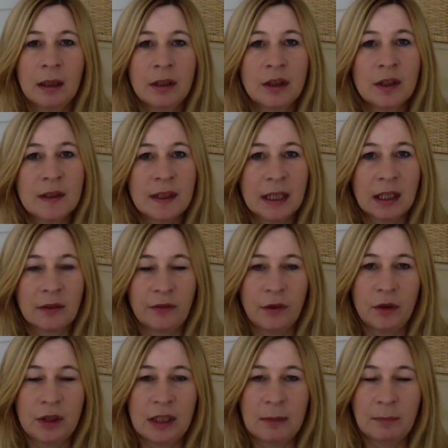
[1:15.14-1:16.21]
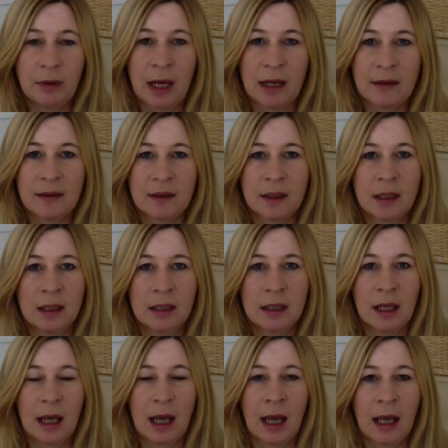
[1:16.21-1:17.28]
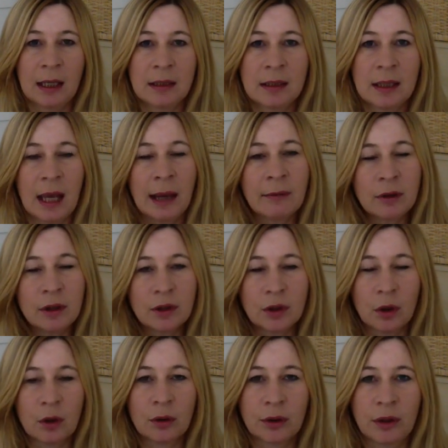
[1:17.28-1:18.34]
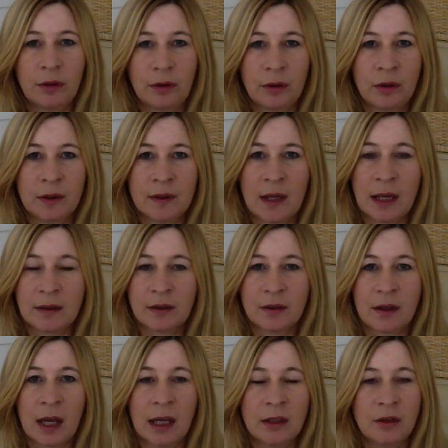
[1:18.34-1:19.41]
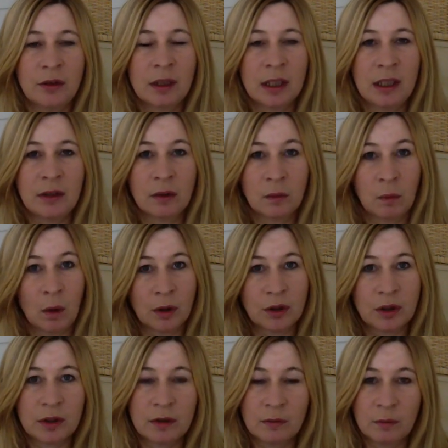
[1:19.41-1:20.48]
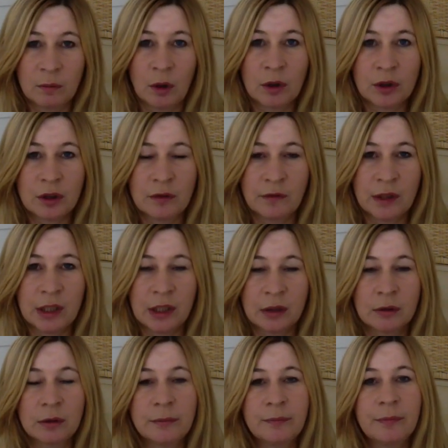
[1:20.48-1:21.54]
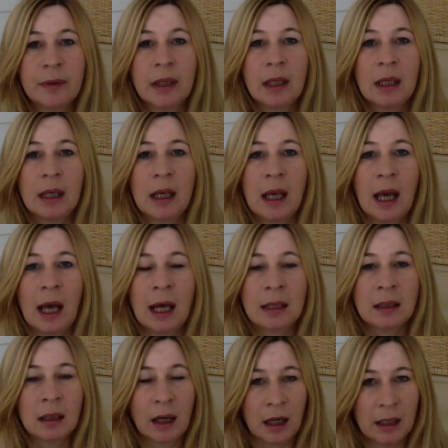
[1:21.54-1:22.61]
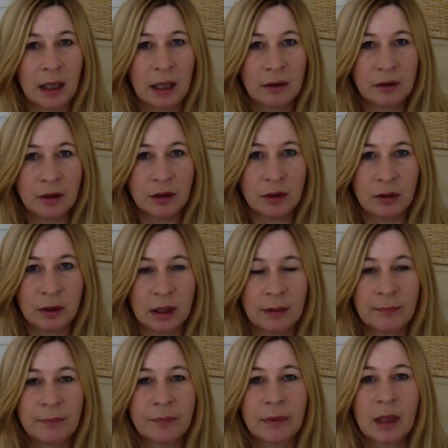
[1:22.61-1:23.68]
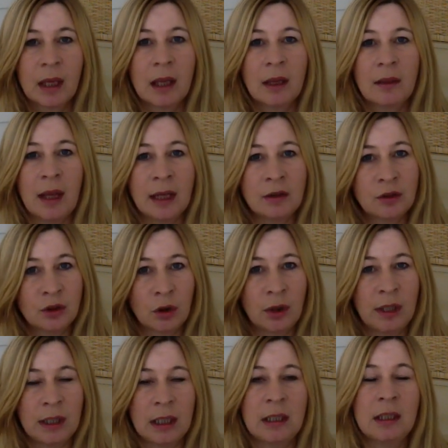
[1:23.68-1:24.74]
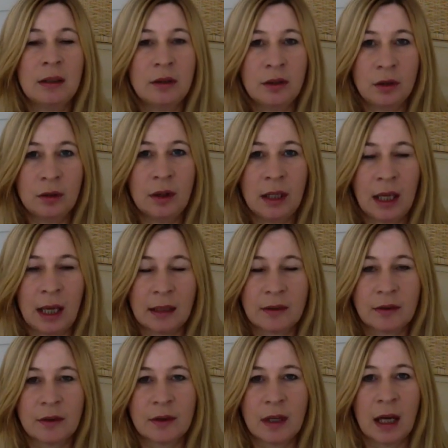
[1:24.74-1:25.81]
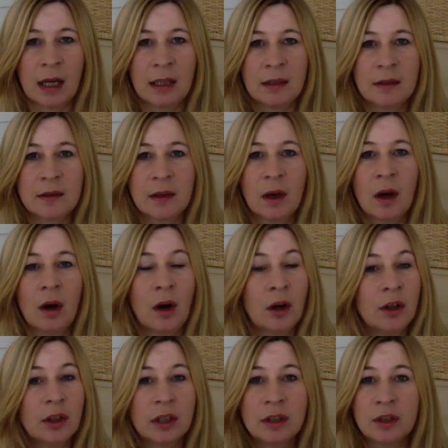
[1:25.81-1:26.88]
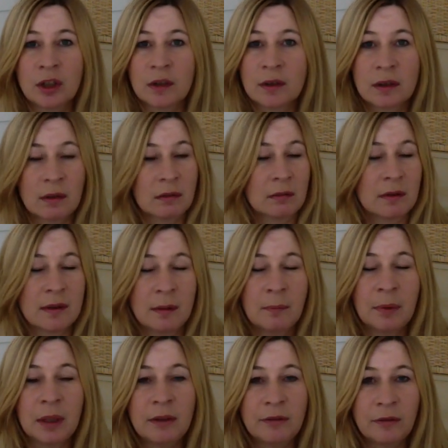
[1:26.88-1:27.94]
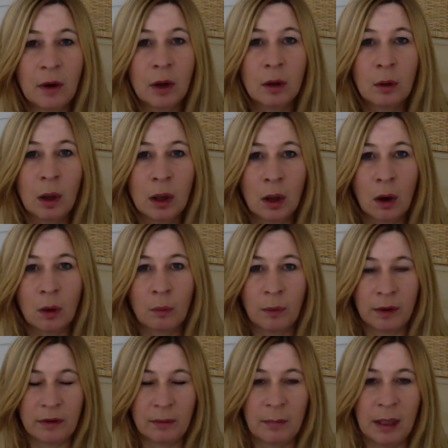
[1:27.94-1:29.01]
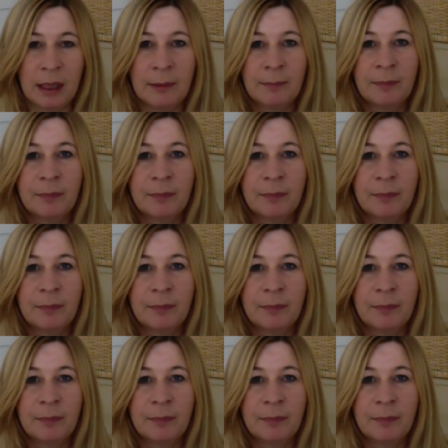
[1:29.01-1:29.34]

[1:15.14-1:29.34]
just take a few deep breaths in, and I'm going to talk you through this exercise. You can either watch the video and learn how to do it, then join in and do the exercise, or you can just simply follow along with me.